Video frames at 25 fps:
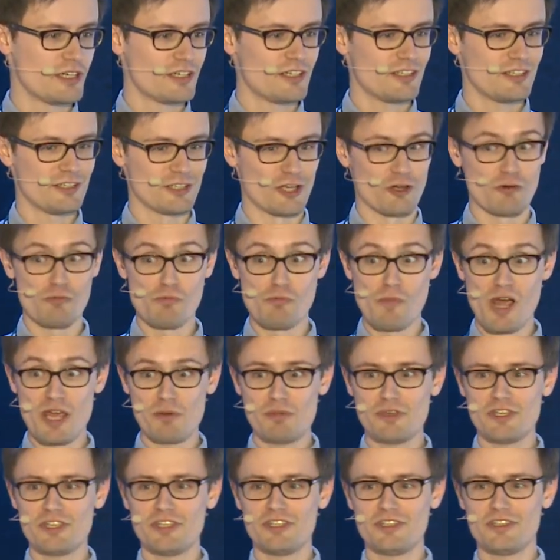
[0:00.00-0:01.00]

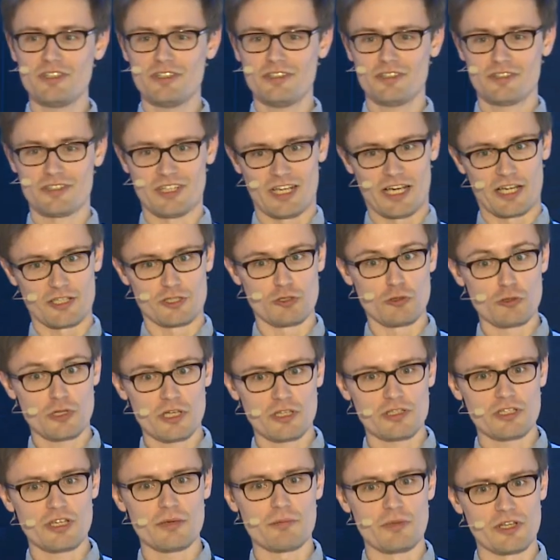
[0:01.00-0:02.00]
maybe they had a look
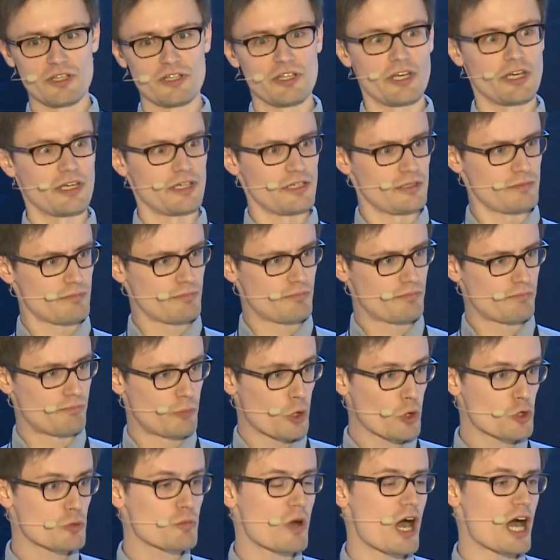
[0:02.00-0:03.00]
at them and they
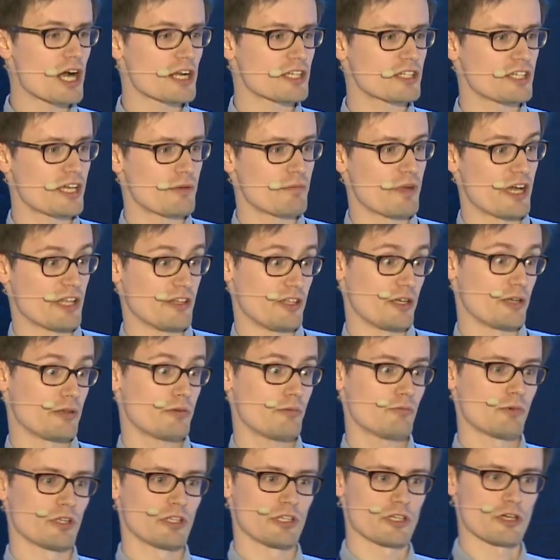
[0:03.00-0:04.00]
bookmarked them, and
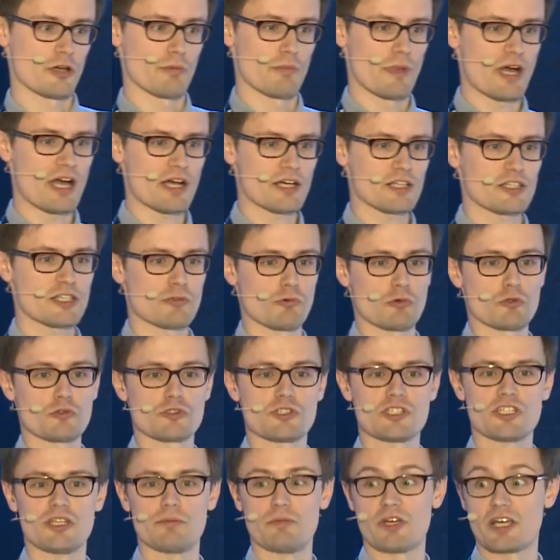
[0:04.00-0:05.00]
when they come back, they want to
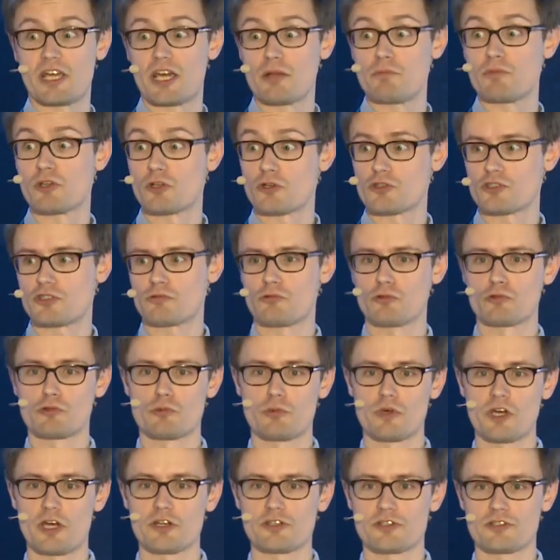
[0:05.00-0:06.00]
see them again because they want to
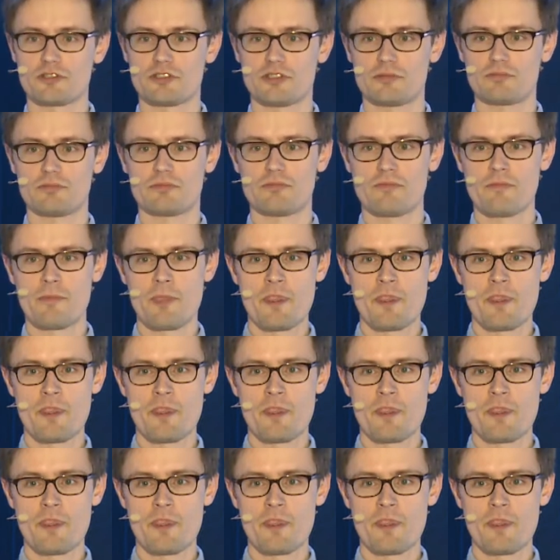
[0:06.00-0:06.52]
purchase them.